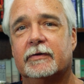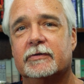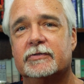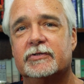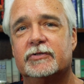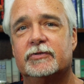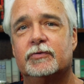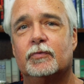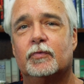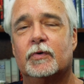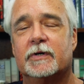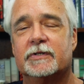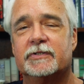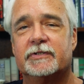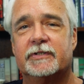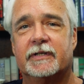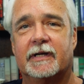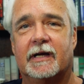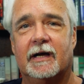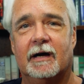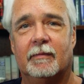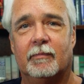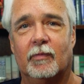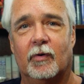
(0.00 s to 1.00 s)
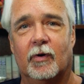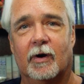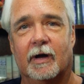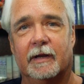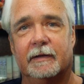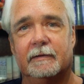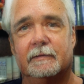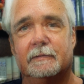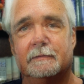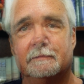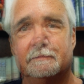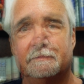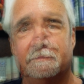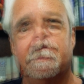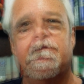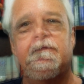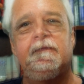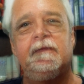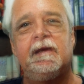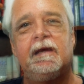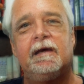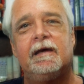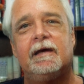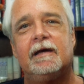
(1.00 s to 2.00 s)
their source to come on.
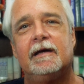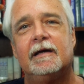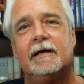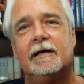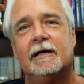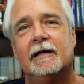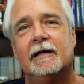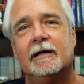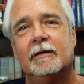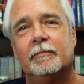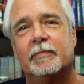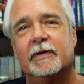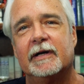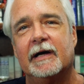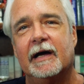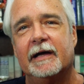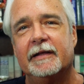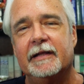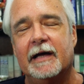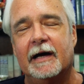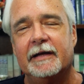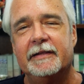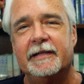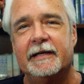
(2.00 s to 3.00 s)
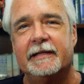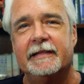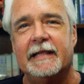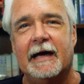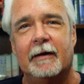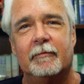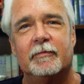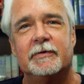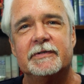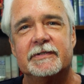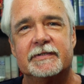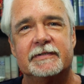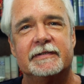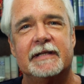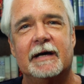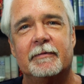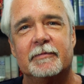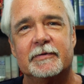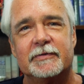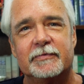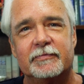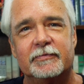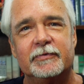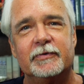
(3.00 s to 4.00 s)
But I think that
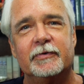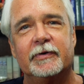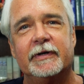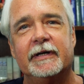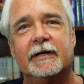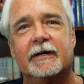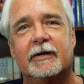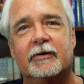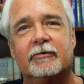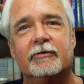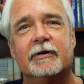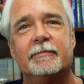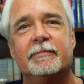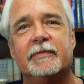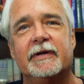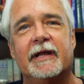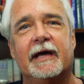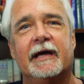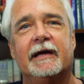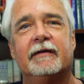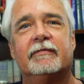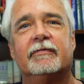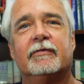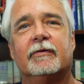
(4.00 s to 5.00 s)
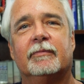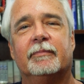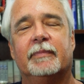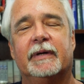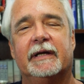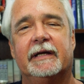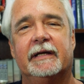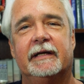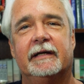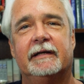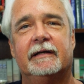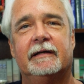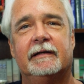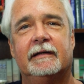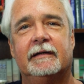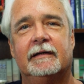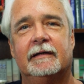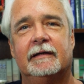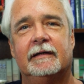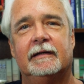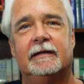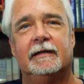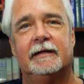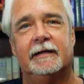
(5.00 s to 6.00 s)
was really a grim day for me
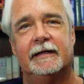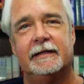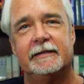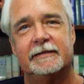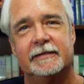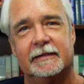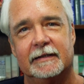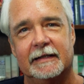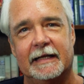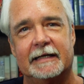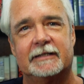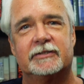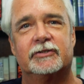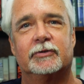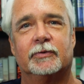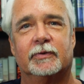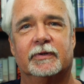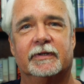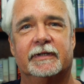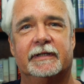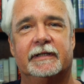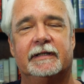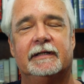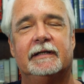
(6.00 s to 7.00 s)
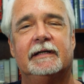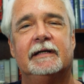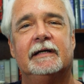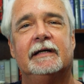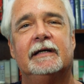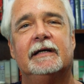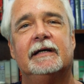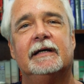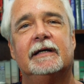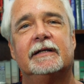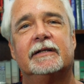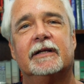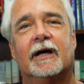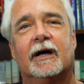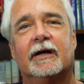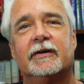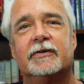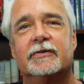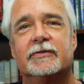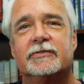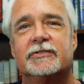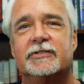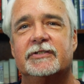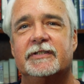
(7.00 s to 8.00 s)
intellectually to
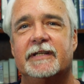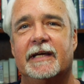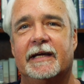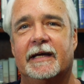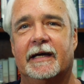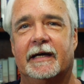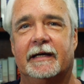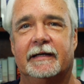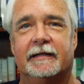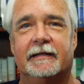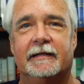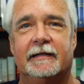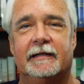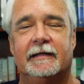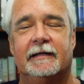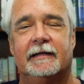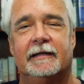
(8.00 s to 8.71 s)
understand,